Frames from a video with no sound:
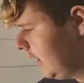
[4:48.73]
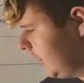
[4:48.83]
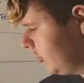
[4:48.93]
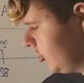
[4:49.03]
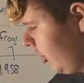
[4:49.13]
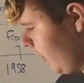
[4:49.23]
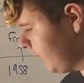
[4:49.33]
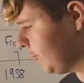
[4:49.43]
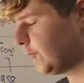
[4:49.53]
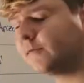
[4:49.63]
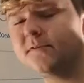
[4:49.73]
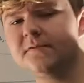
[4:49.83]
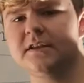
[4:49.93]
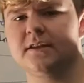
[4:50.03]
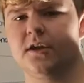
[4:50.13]
and a dog for
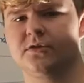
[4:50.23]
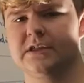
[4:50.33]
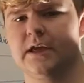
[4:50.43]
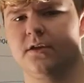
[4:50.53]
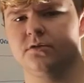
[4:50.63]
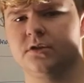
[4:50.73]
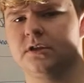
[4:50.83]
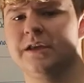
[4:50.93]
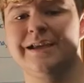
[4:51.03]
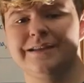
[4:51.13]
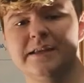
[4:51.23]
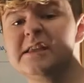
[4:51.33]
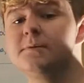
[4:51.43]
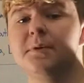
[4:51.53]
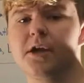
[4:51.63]
$50,000. This
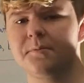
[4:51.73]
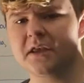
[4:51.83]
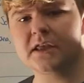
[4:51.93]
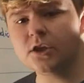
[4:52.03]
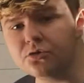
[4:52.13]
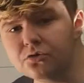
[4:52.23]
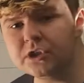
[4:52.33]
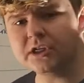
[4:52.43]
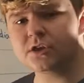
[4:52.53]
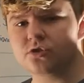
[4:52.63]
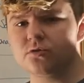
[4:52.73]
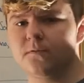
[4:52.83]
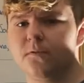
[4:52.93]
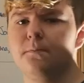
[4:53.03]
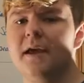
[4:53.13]
has become a huge industry
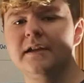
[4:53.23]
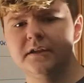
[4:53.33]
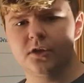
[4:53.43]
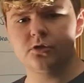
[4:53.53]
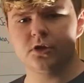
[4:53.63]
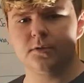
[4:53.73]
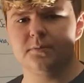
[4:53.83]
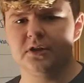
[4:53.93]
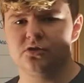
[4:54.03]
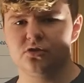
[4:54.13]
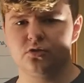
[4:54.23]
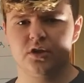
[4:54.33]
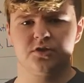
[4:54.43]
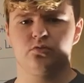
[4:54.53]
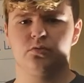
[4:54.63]
for many other companies
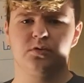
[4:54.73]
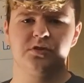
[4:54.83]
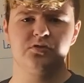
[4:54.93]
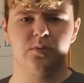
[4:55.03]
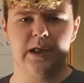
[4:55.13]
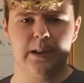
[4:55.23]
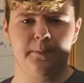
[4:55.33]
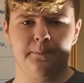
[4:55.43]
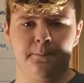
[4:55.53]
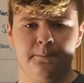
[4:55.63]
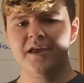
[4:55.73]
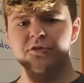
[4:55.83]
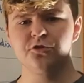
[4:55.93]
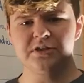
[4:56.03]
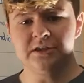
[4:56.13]
across the world as well.
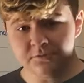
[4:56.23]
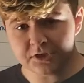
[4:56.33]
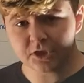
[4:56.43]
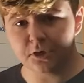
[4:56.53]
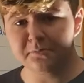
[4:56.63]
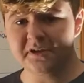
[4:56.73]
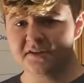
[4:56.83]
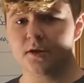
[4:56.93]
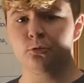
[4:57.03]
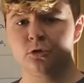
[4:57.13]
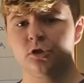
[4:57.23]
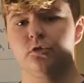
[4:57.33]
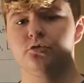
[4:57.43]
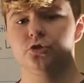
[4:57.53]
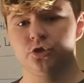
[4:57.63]
There's even a company that will
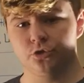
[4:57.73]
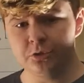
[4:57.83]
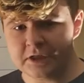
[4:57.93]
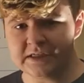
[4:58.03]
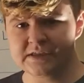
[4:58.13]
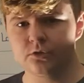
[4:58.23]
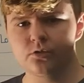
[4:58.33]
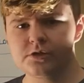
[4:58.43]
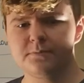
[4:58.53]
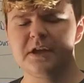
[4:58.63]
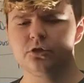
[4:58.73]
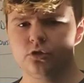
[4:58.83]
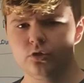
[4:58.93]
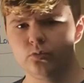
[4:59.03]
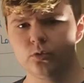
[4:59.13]
clone trees in order to make
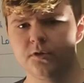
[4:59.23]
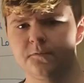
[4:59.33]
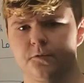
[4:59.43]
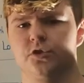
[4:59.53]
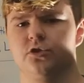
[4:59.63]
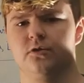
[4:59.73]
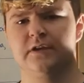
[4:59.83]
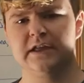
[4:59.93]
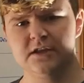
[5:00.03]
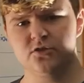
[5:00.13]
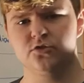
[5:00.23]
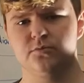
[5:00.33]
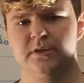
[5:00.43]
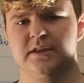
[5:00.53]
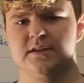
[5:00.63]
good wood for certain
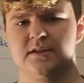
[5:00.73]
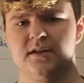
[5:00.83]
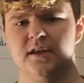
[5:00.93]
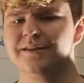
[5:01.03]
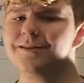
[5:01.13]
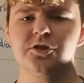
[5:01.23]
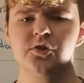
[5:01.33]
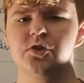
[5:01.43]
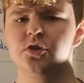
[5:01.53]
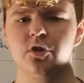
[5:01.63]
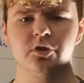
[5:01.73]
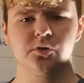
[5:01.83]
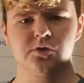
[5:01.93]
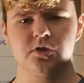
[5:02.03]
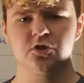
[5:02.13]
instruments. This just all
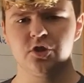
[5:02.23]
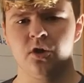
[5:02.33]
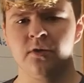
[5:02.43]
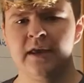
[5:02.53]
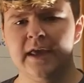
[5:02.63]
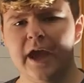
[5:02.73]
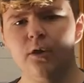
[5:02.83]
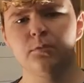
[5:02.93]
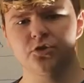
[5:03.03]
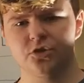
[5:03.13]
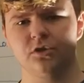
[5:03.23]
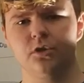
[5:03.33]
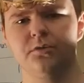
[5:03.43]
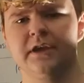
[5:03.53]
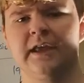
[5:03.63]
goes to show how much cloning